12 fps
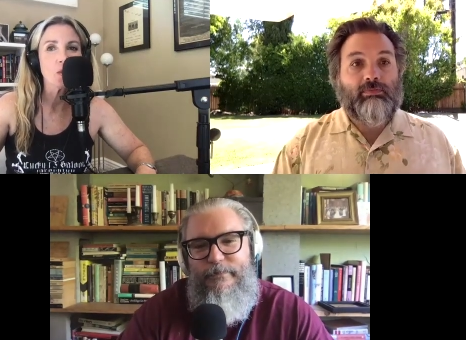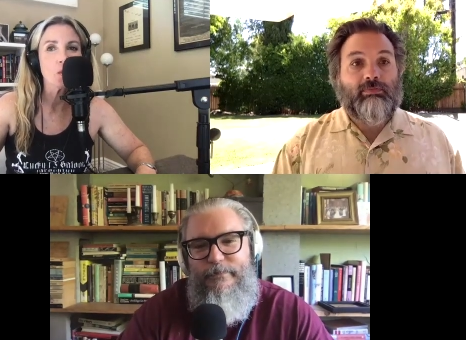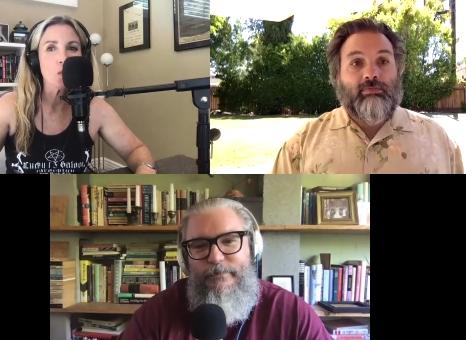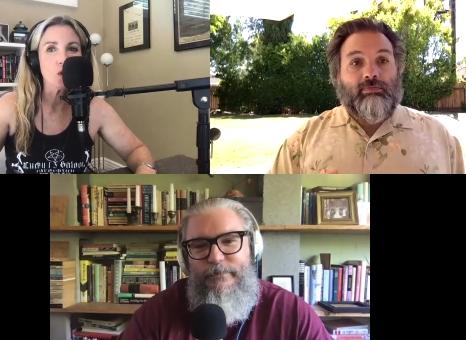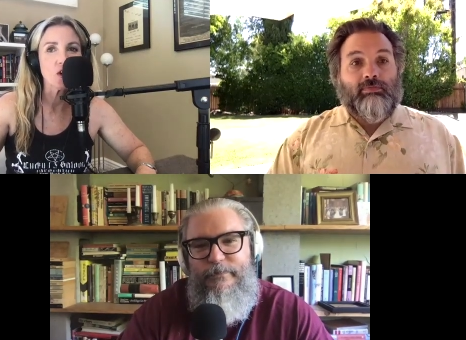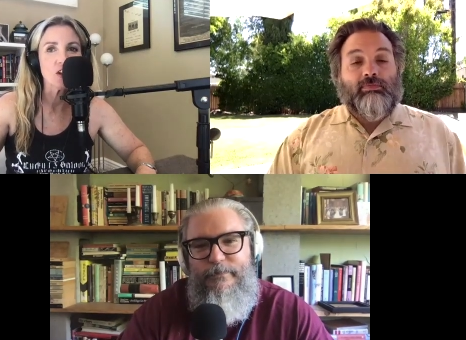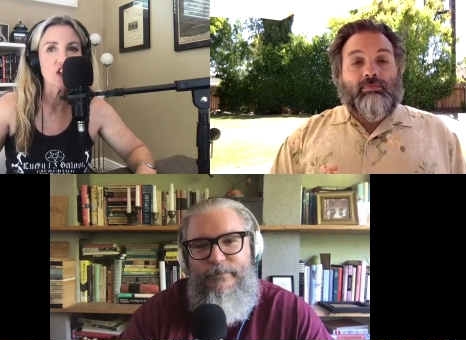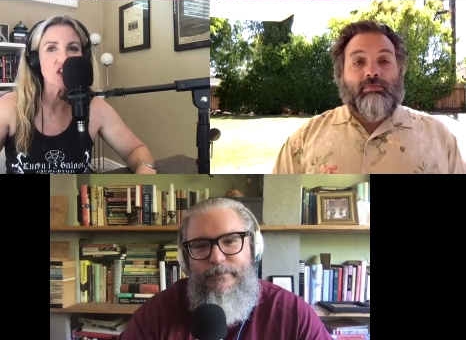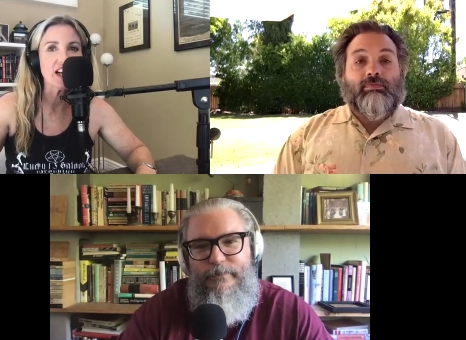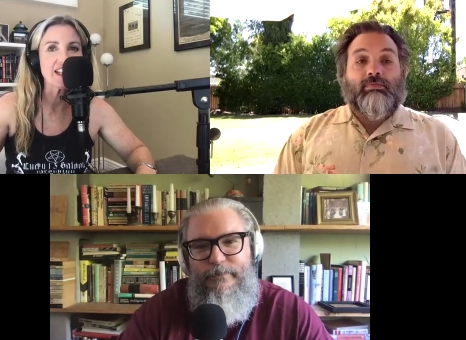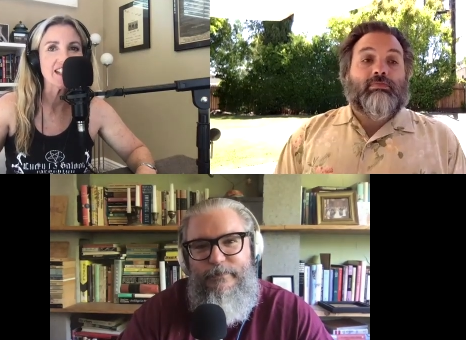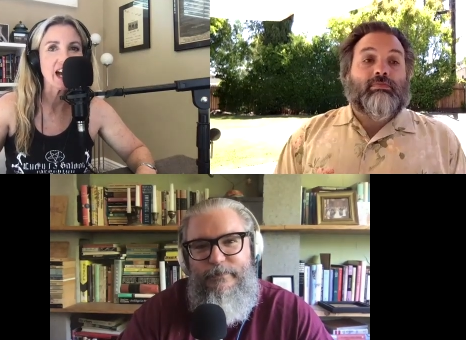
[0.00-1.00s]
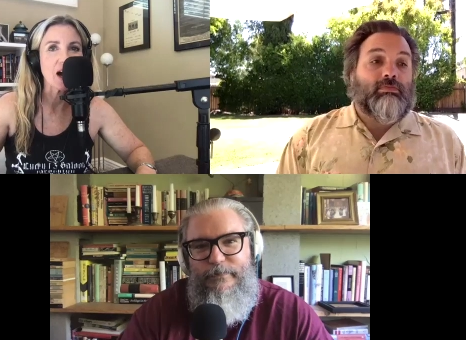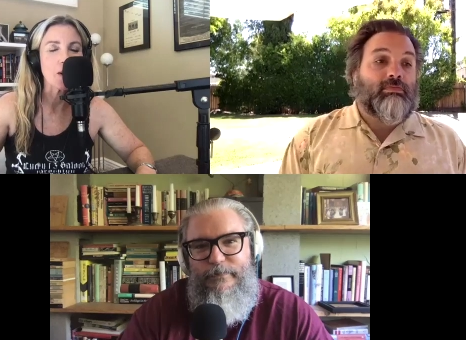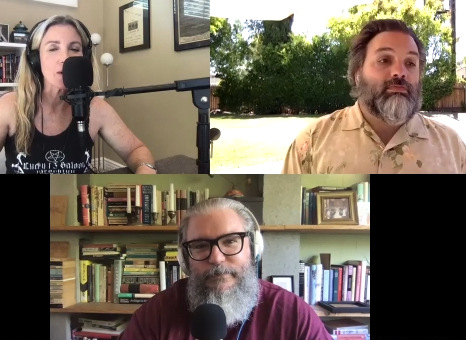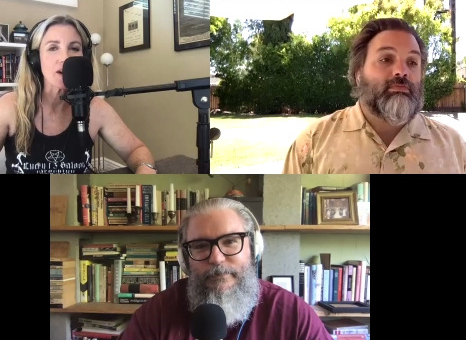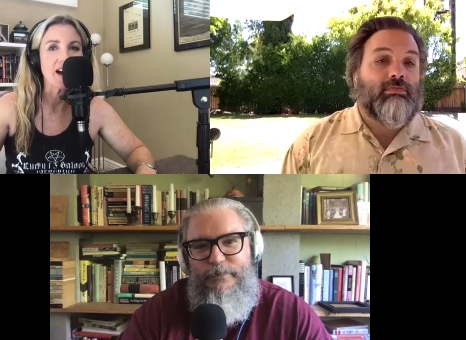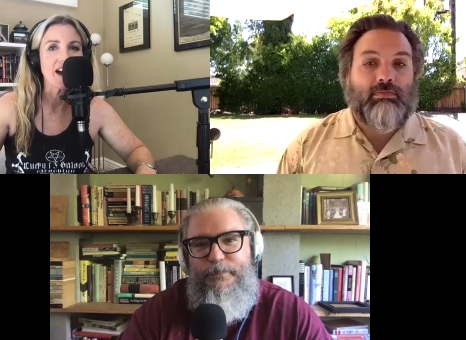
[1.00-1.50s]
Speaker 1: world shut
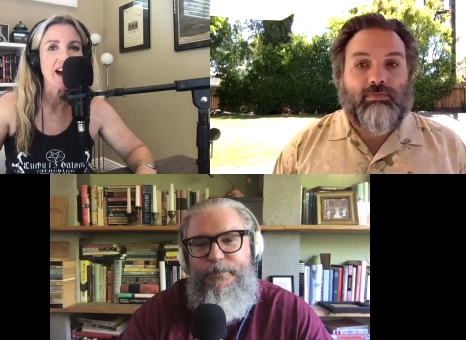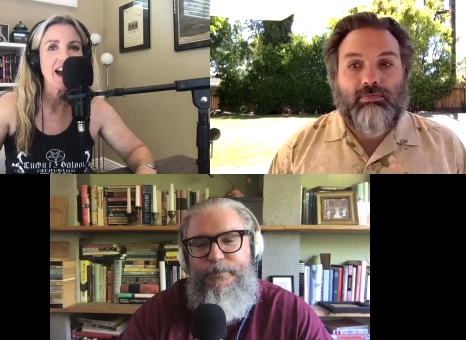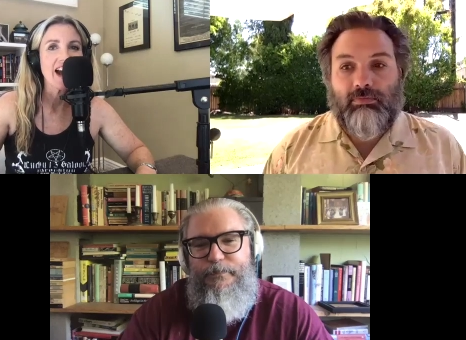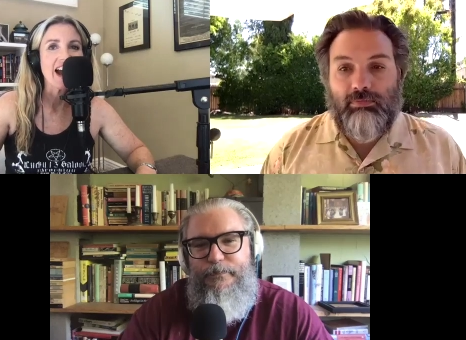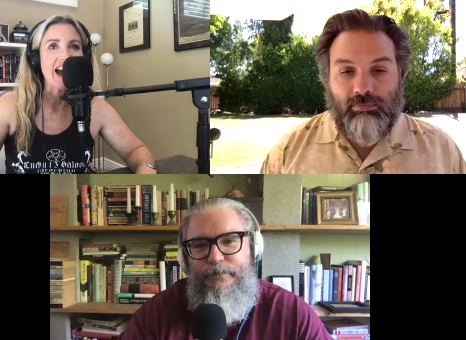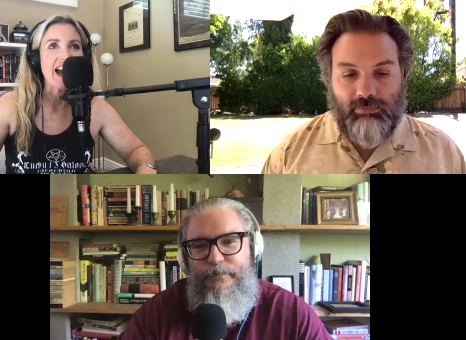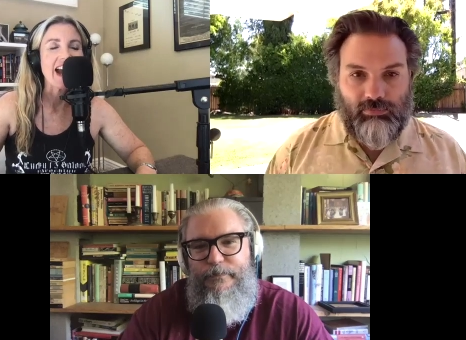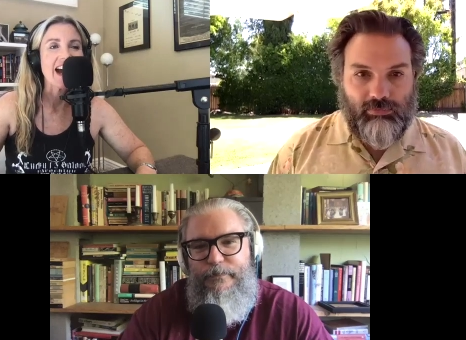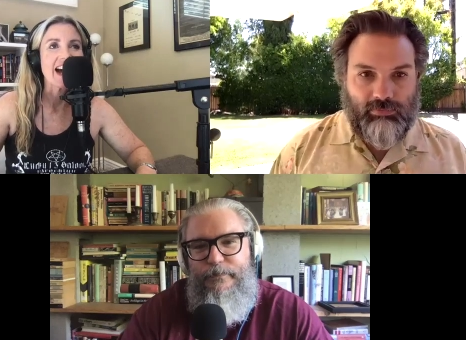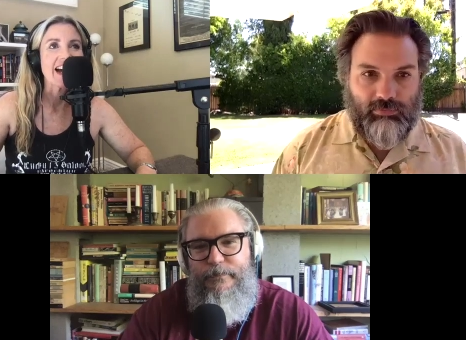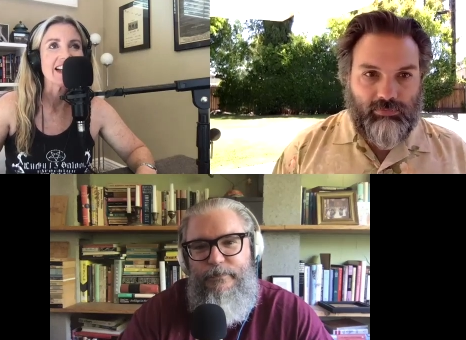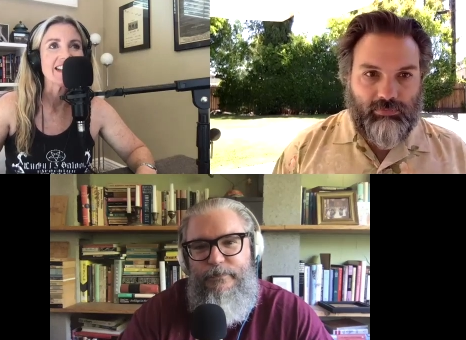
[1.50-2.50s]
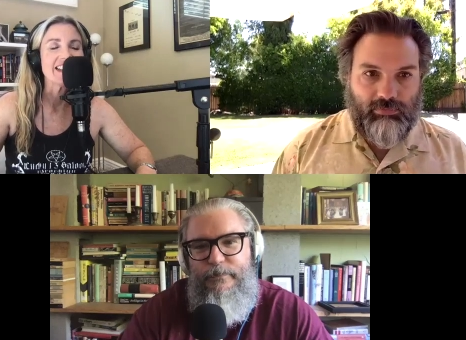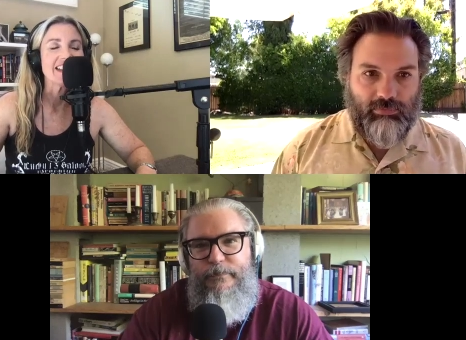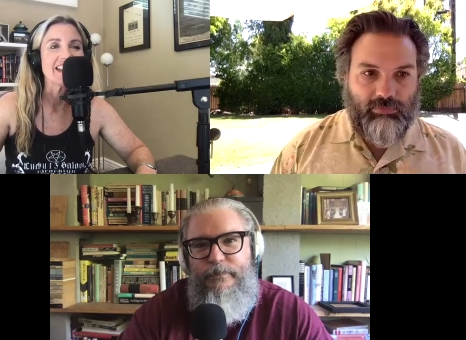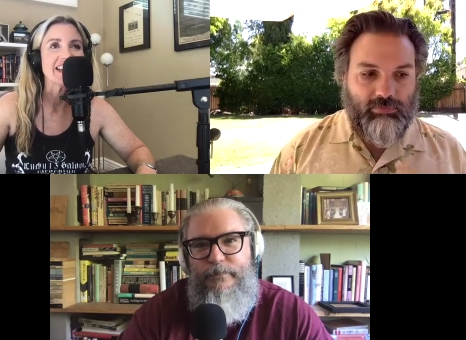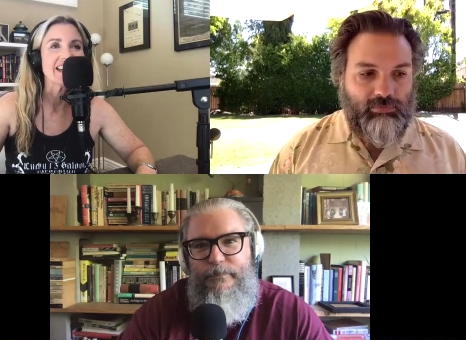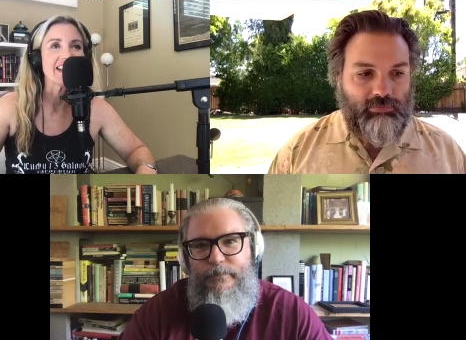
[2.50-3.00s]
down, and
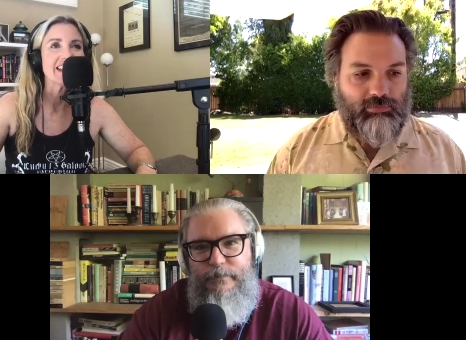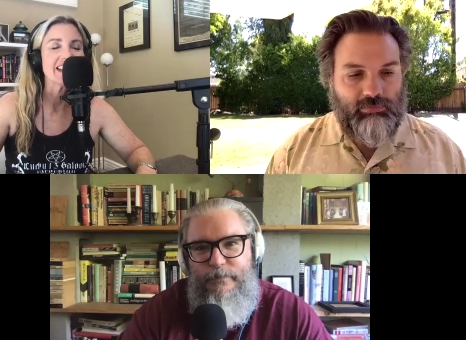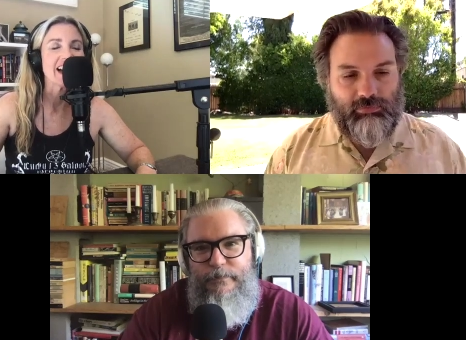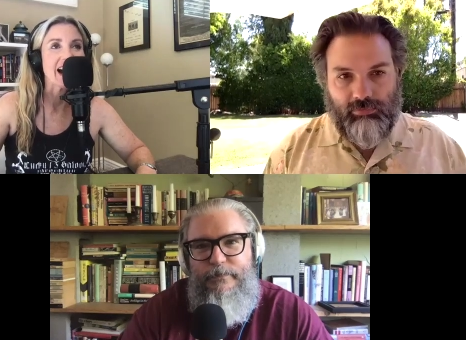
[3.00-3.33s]
it.